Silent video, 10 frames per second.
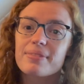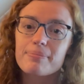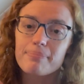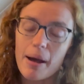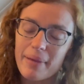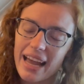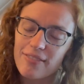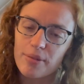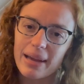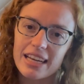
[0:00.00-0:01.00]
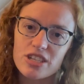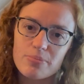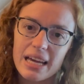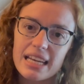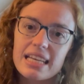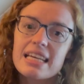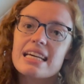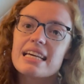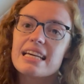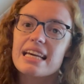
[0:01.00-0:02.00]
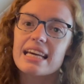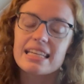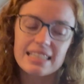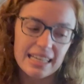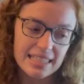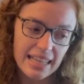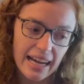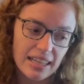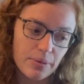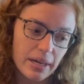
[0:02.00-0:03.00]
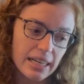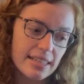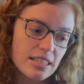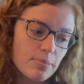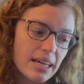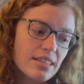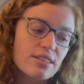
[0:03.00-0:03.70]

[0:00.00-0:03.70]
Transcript: my behavior management is exactly where it needs to be so